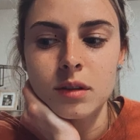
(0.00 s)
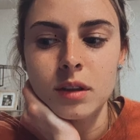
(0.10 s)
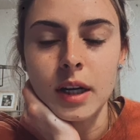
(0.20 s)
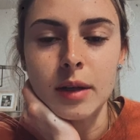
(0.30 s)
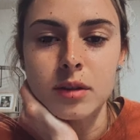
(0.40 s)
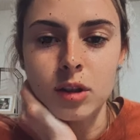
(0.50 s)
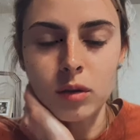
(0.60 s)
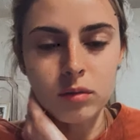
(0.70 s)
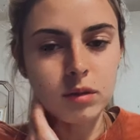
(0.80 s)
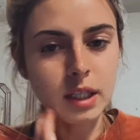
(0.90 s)
I
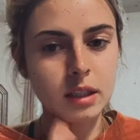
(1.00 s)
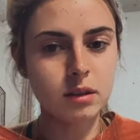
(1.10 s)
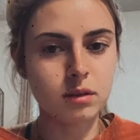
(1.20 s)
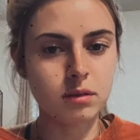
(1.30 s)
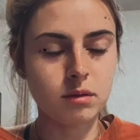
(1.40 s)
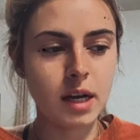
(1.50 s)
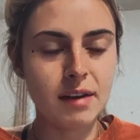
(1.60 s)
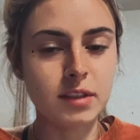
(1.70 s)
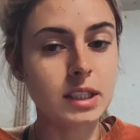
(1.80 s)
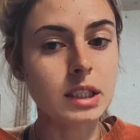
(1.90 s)
don't
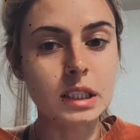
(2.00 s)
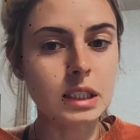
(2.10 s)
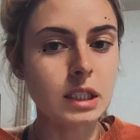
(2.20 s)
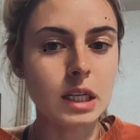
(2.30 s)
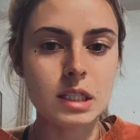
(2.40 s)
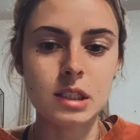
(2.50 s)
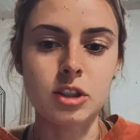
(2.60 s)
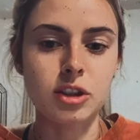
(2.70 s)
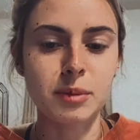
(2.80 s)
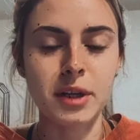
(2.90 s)
have leaky gut
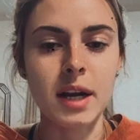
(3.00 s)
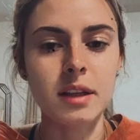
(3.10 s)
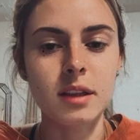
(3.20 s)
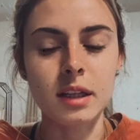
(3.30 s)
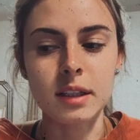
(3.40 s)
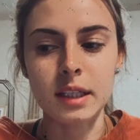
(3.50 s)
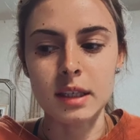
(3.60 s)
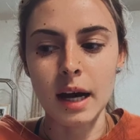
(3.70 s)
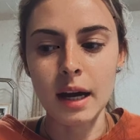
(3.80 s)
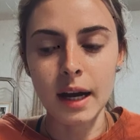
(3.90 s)
syndrome or anything like
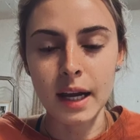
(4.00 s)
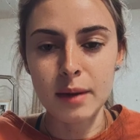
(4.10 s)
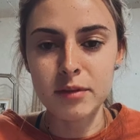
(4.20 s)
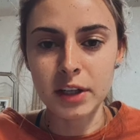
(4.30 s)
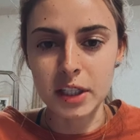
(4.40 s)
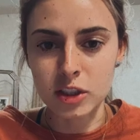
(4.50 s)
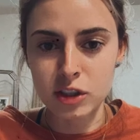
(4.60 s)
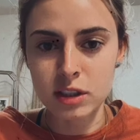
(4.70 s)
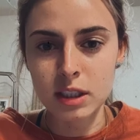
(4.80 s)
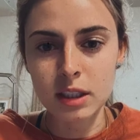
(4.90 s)
that. I am very
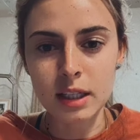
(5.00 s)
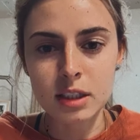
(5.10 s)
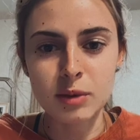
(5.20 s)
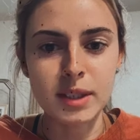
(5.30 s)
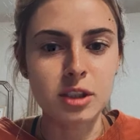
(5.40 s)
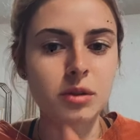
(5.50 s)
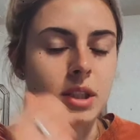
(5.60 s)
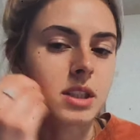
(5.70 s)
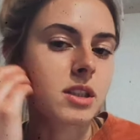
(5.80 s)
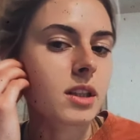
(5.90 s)
interested in that, so I do
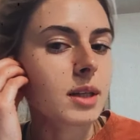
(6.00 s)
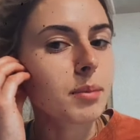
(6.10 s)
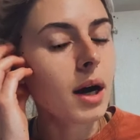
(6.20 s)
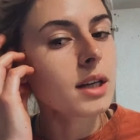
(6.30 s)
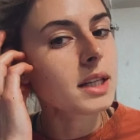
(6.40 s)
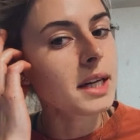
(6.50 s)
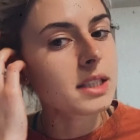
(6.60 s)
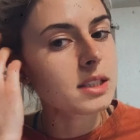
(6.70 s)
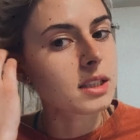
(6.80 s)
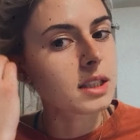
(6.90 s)
listen to
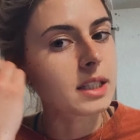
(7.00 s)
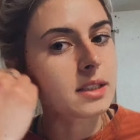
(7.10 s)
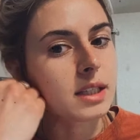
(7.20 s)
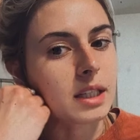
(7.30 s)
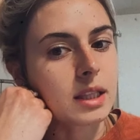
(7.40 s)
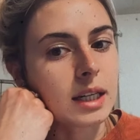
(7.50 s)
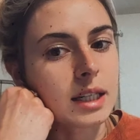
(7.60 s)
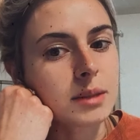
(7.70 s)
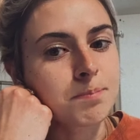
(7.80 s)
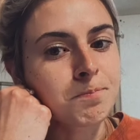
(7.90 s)
podcasts and things like
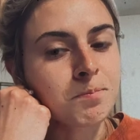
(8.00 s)
that.